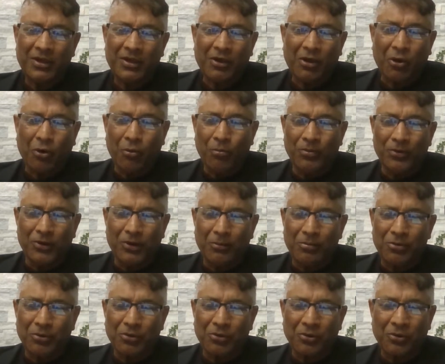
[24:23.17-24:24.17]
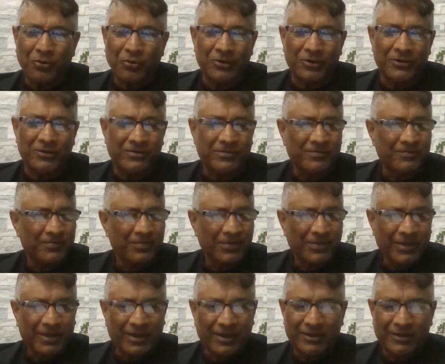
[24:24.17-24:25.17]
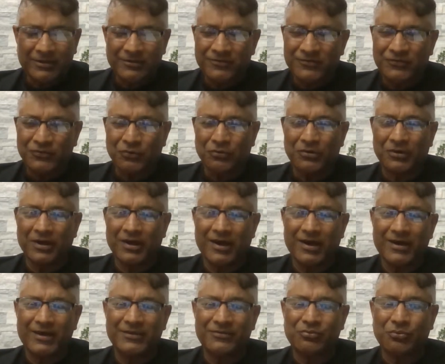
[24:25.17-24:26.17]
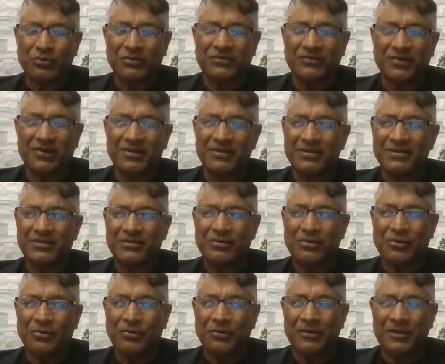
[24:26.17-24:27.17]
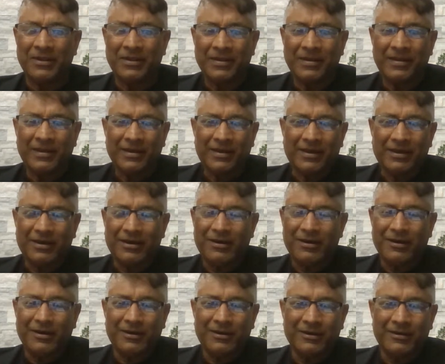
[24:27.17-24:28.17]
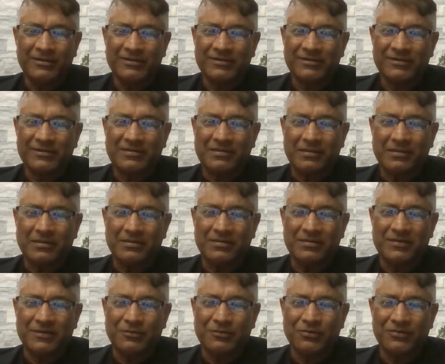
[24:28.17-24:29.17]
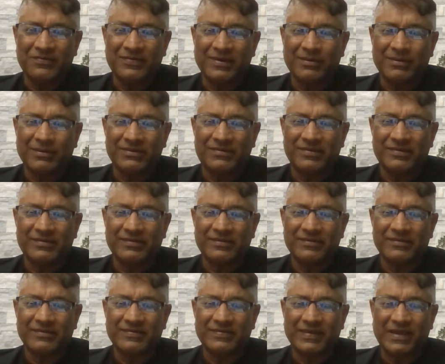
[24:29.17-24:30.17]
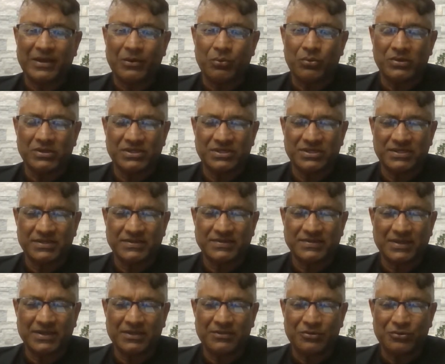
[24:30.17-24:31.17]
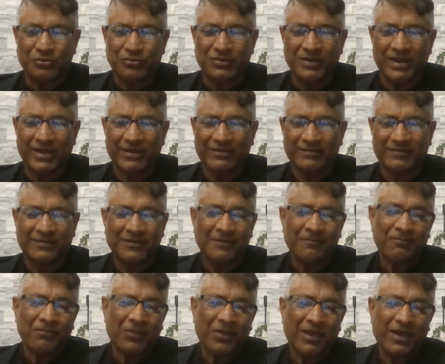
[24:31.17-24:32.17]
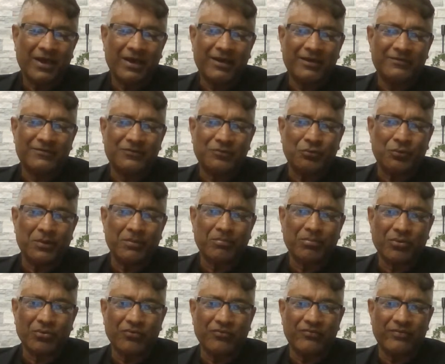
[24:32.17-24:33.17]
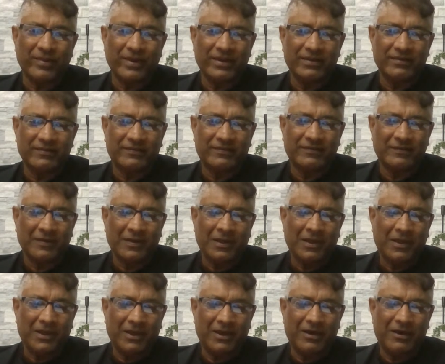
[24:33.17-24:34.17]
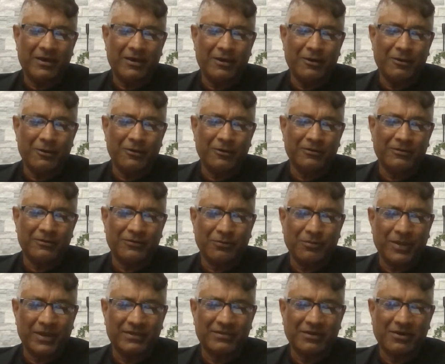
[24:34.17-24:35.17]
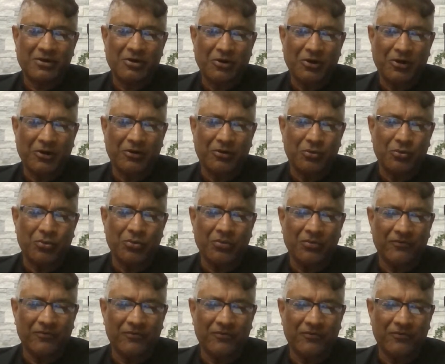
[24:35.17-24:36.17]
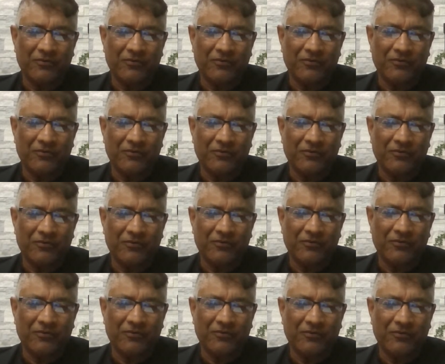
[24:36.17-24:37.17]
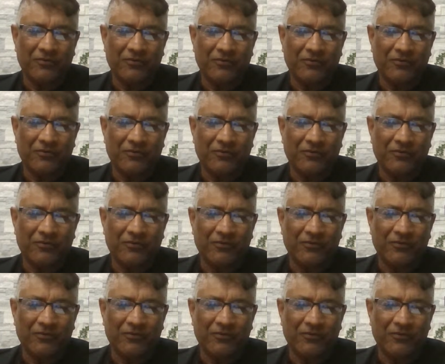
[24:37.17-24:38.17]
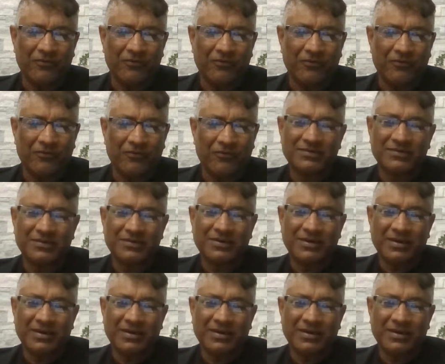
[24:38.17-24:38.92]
open up her hood and show the guys what's under the hood. Uh, she was able to say what she's going to do next as to improvements to make the car go faster. So hats off to Mr.